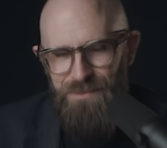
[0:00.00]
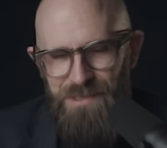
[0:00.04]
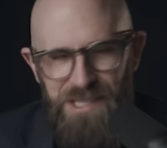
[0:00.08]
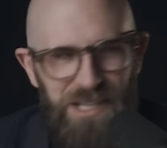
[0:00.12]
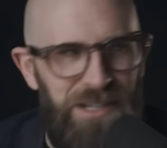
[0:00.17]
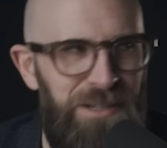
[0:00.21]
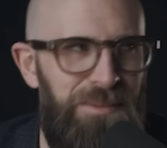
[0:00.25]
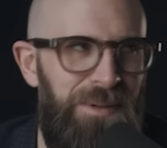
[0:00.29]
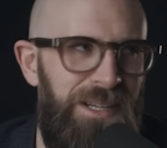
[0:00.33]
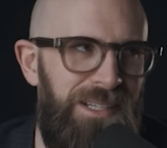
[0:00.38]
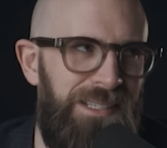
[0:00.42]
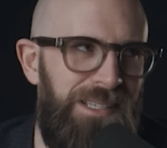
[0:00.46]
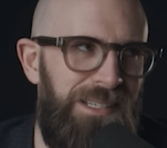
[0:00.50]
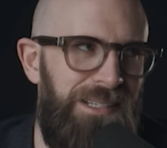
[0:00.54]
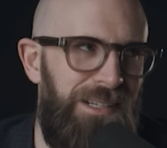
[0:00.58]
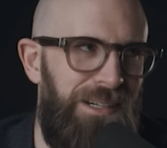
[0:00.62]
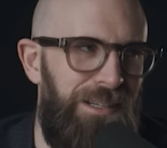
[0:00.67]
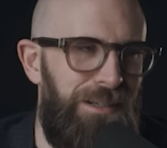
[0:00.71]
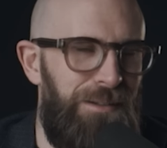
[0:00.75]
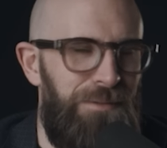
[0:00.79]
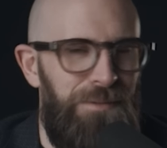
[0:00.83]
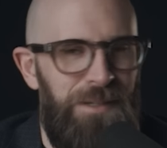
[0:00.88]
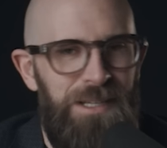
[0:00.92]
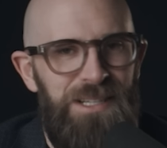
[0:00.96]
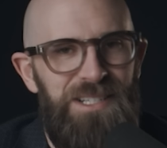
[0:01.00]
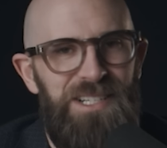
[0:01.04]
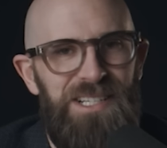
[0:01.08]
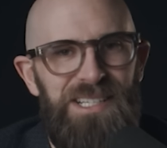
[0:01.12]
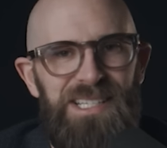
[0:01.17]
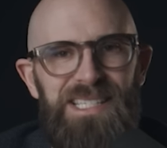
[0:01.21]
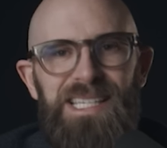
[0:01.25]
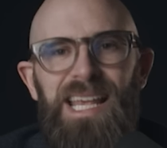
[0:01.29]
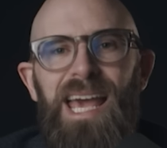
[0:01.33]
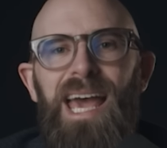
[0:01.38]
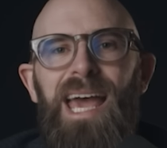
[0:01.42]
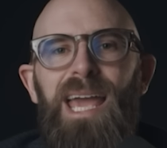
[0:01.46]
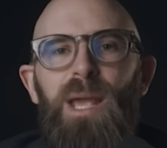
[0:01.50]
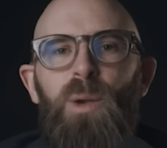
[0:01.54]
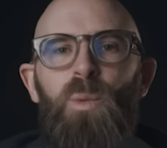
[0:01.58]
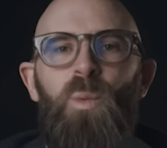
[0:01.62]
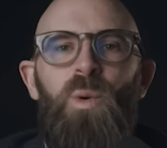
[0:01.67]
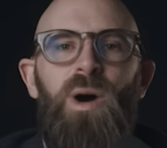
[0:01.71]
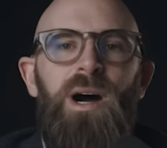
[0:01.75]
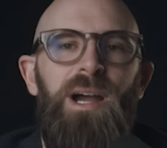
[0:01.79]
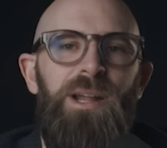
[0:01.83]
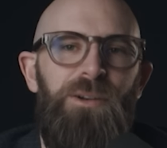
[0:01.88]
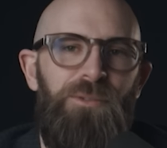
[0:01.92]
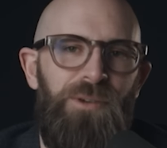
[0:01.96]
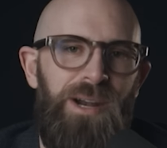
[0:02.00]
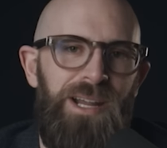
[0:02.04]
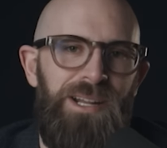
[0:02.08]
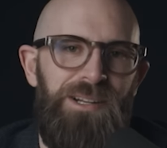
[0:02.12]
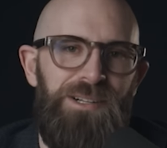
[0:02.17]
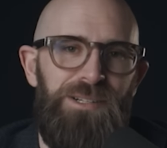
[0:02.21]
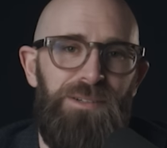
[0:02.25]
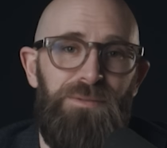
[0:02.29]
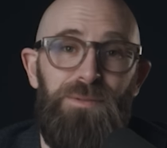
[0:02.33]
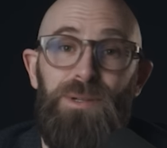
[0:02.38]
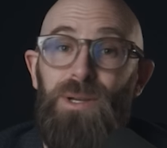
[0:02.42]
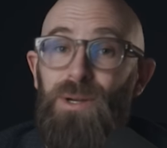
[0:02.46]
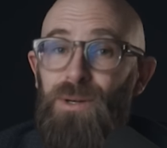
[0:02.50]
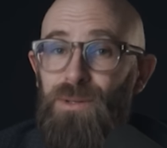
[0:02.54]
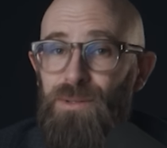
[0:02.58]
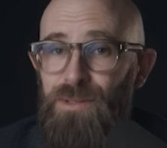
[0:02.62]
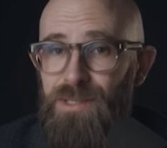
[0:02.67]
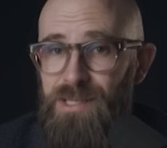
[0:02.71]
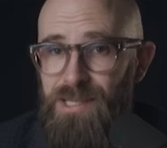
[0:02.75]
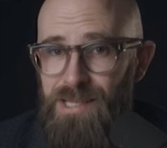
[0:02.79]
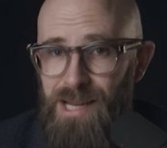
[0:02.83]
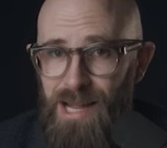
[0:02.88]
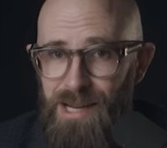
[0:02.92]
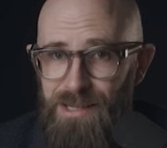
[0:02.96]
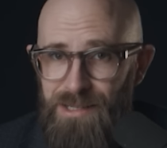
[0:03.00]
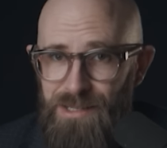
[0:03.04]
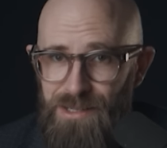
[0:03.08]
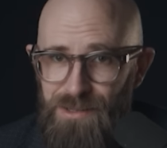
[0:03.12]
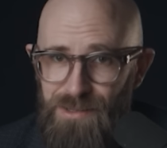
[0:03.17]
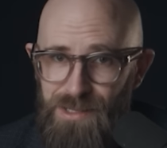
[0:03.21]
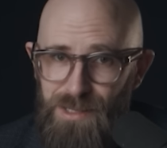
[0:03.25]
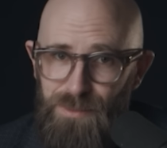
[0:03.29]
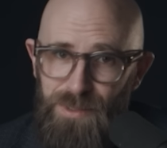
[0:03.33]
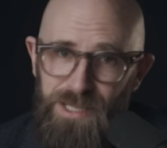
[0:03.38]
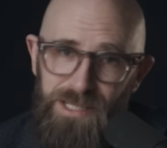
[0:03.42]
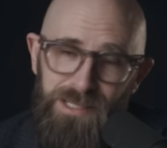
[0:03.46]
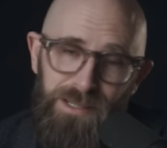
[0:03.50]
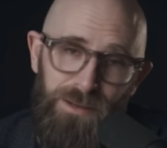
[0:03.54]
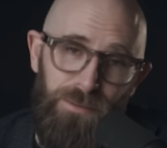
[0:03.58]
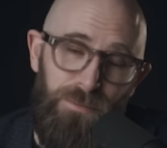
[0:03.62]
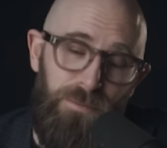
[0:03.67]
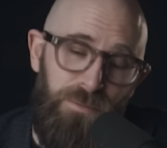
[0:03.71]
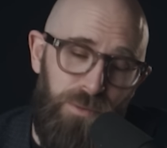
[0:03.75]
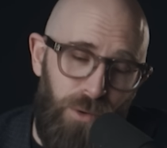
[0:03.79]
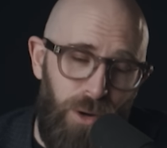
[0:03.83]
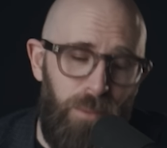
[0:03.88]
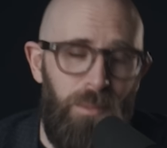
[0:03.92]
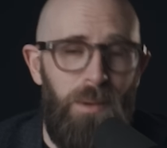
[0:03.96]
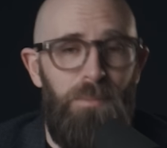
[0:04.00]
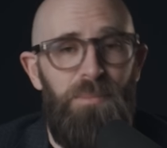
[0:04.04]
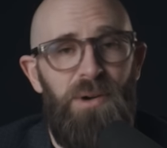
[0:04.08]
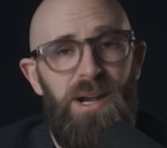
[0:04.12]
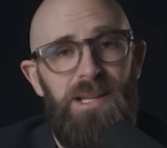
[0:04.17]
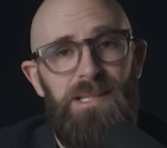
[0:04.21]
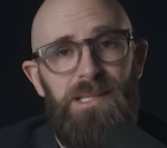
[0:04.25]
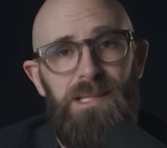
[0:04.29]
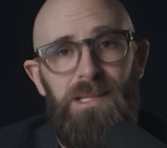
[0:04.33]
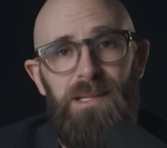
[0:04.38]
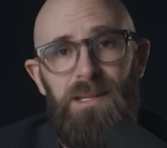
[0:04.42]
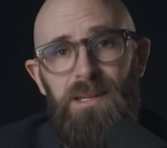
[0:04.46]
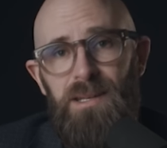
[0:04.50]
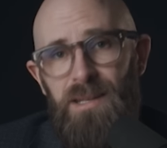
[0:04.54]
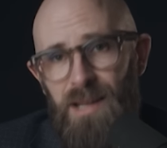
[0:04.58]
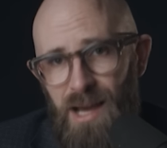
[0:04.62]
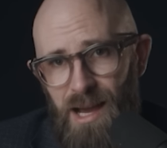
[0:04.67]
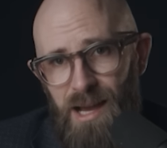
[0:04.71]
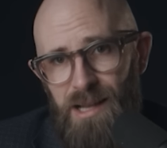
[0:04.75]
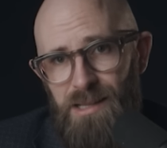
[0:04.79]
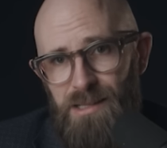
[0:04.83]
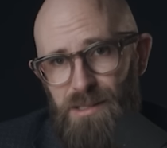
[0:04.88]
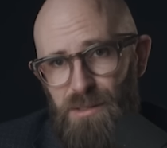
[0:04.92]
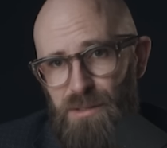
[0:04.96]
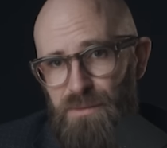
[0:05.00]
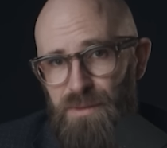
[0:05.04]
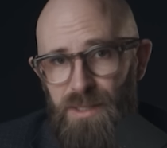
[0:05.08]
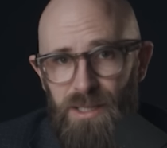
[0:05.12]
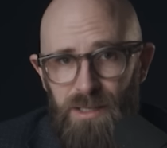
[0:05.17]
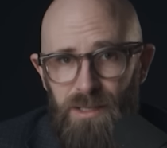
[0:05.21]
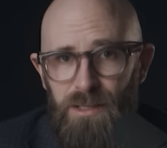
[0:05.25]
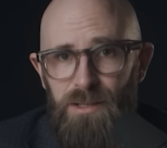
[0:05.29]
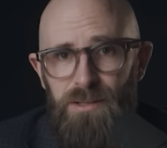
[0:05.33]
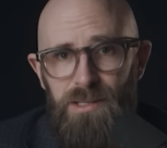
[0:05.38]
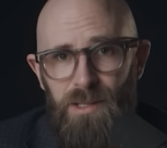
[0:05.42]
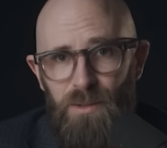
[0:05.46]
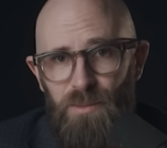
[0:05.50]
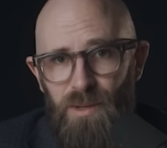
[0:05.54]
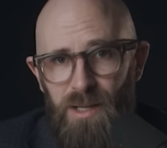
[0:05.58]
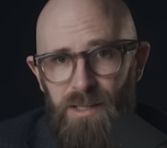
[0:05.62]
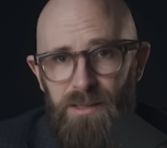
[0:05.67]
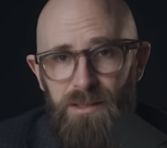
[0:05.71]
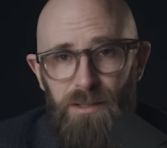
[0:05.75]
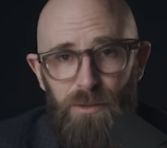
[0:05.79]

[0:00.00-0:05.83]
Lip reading: Turkmenistan features a wide range of gold statues depicting former President Nazov, including one